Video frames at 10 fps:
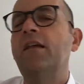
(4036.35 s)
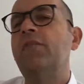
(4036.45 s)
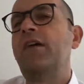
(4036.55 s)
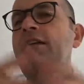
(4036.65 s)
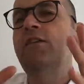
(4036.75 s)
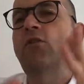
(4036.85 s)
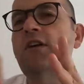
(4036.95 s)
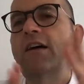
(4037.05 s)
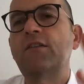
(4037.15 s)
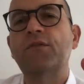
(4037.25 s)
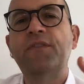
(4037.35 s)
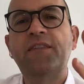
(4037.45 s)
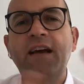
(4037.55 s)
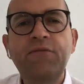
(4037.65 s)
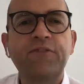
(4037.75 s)
invented all kinds of
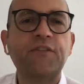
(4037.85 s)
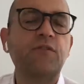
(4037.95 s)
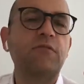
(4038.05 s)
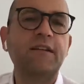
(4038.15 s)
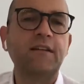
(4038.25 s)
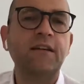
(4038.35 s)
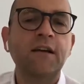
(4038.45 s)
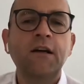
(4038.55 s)
ciphers already